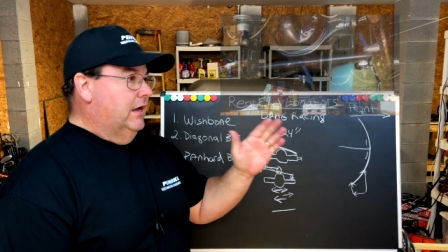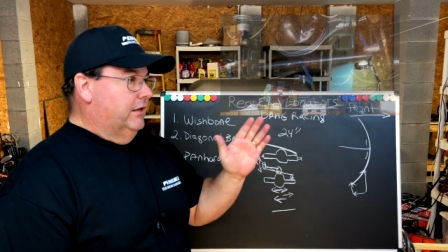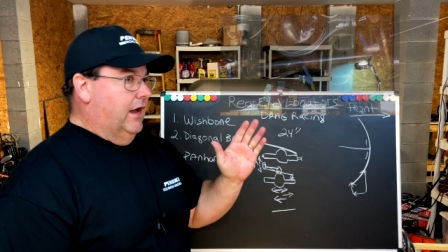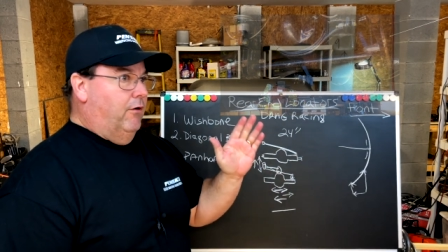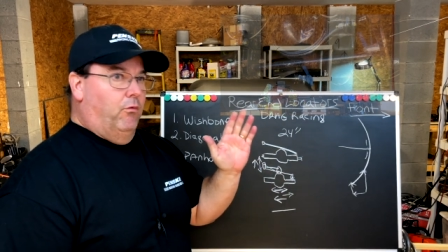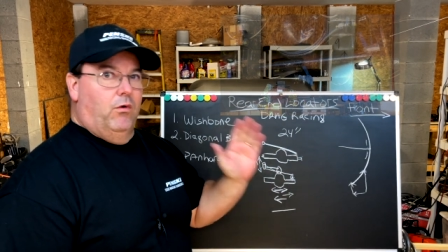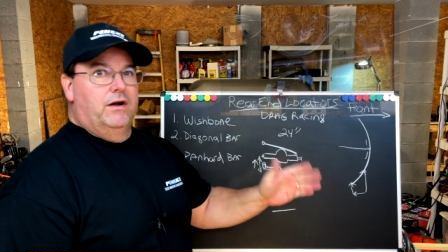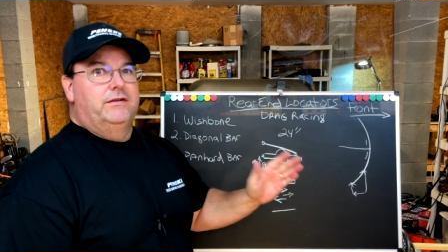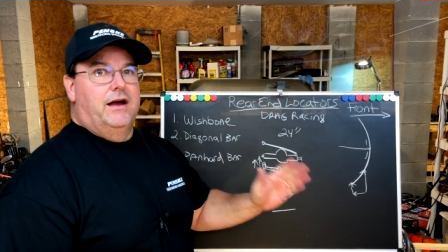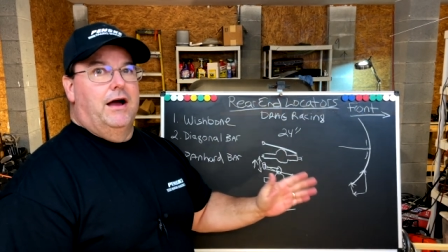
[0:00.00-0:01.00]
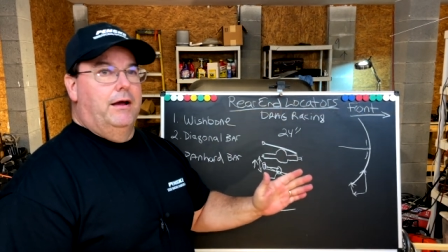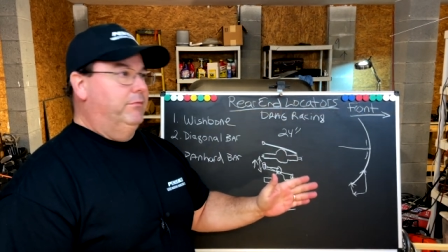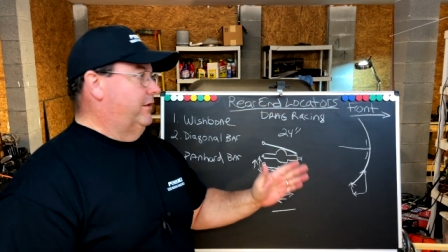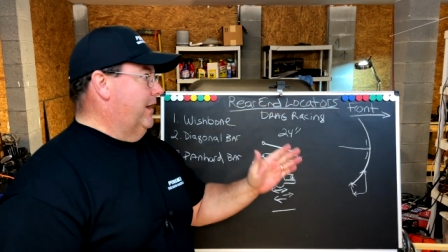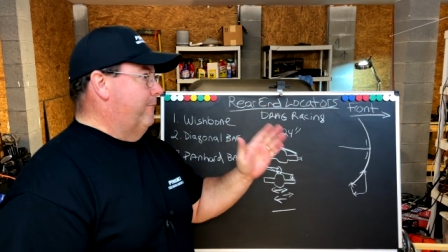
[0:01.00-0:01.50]
Not one time
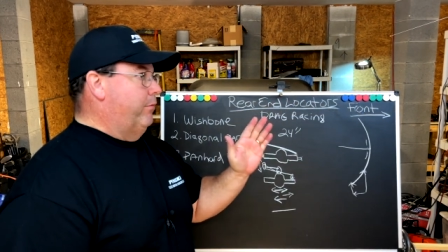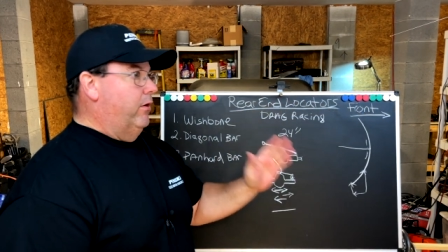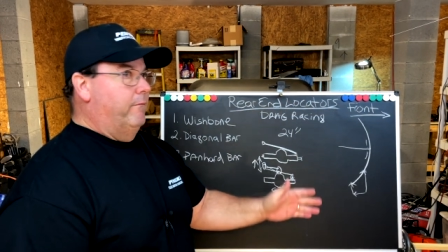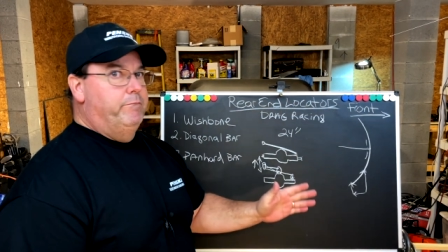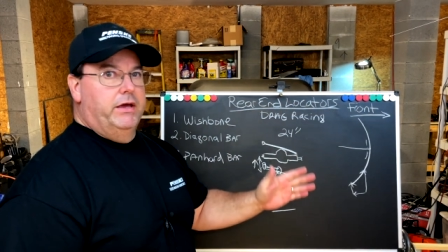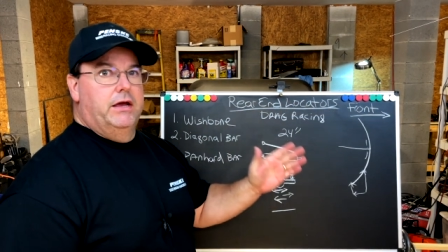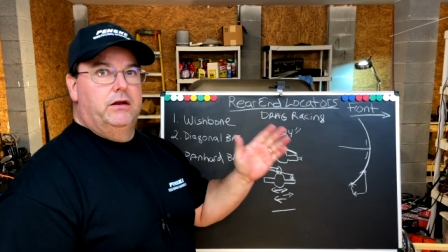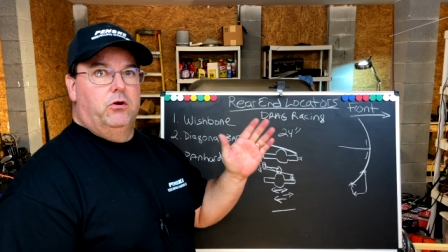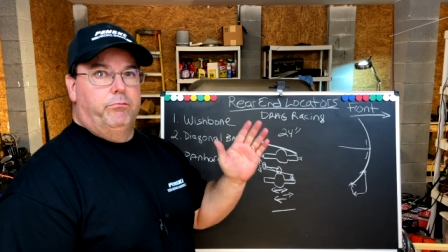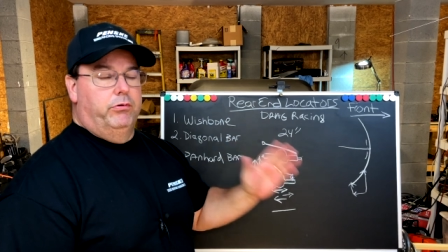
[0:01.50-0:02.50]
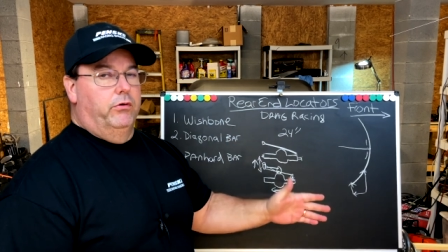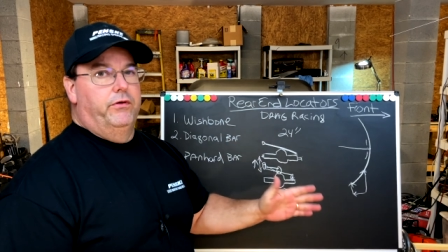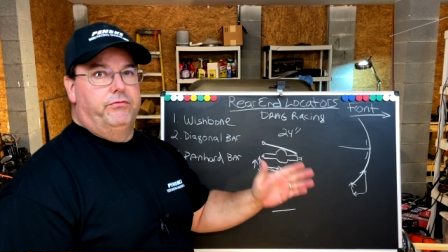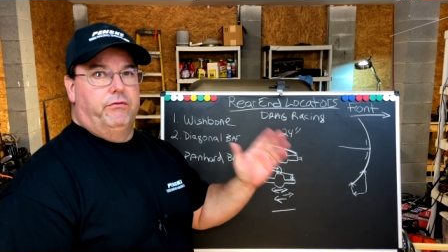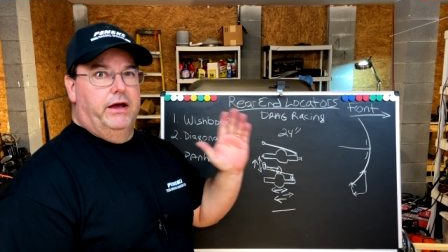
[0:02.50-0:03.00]
did that bar bend or pull
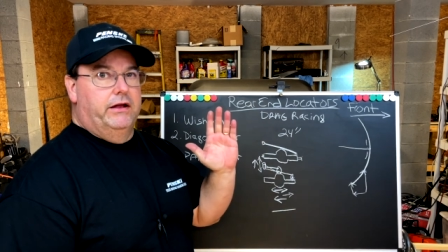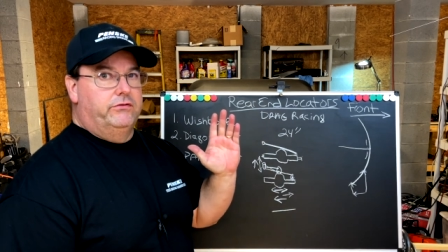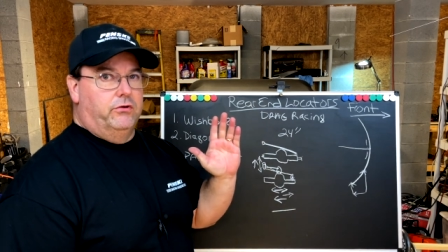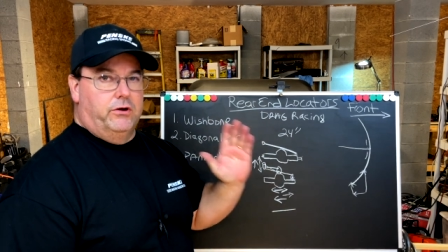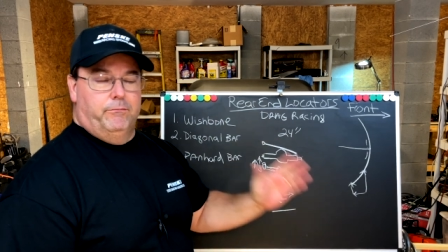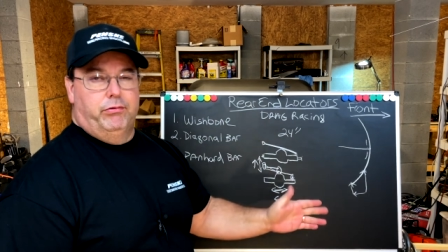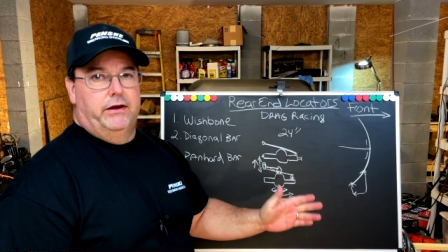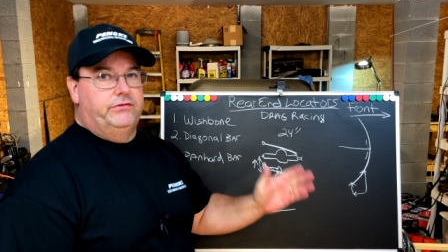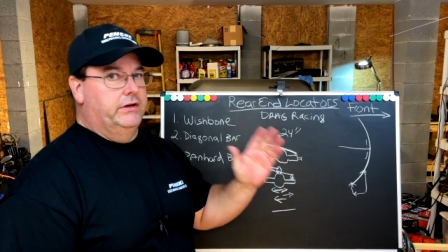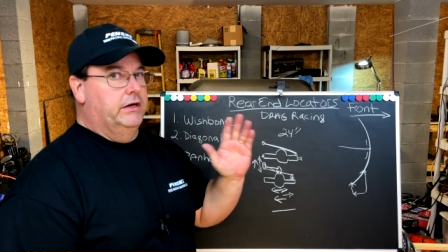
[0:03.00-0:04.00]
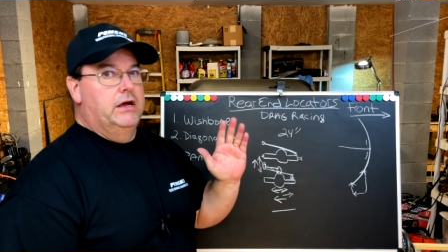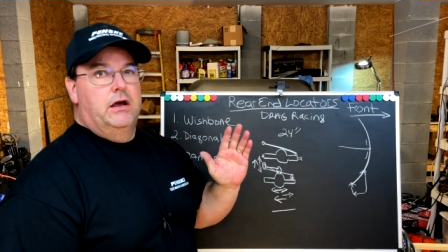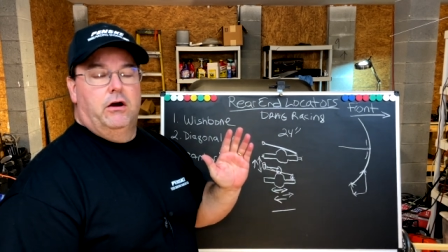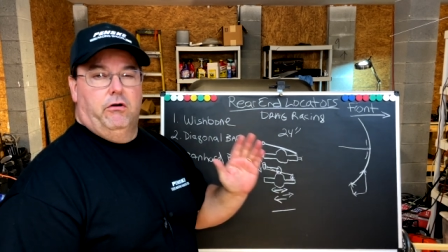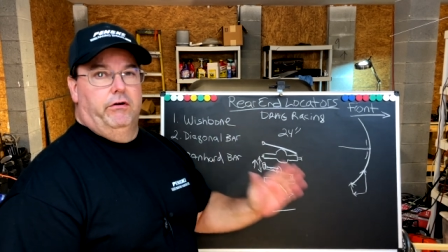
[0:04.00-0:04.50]
the threads or compress it
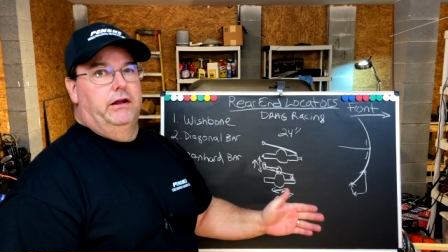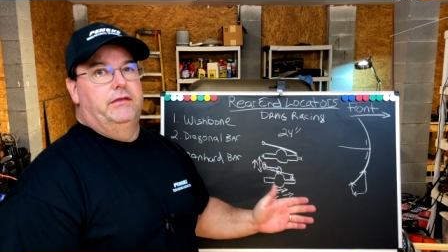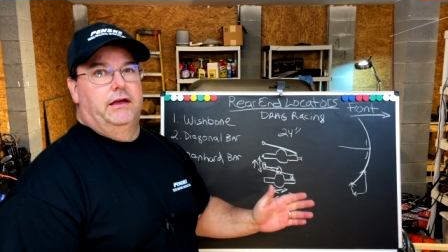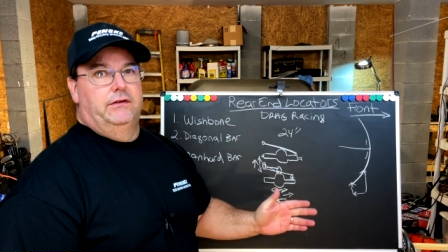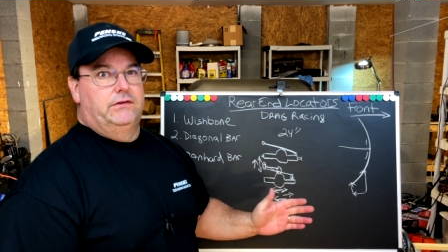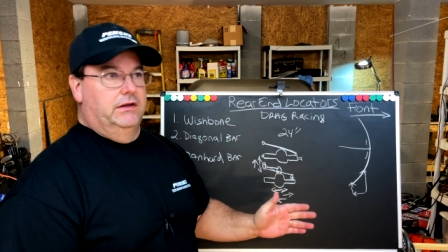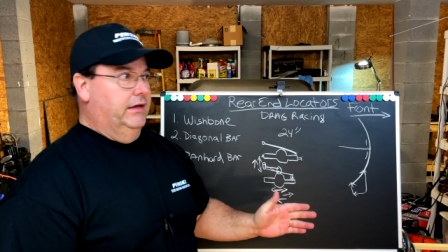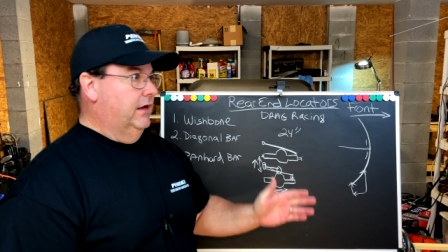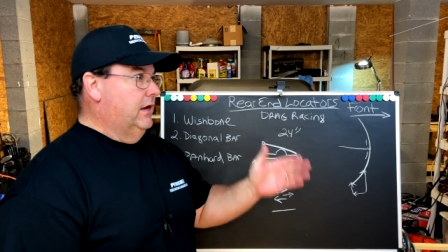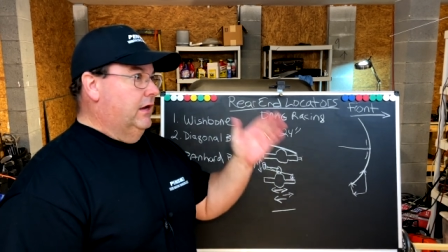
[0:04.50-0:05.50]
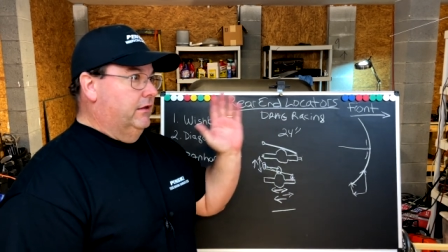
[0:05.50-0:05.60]
or anything silly.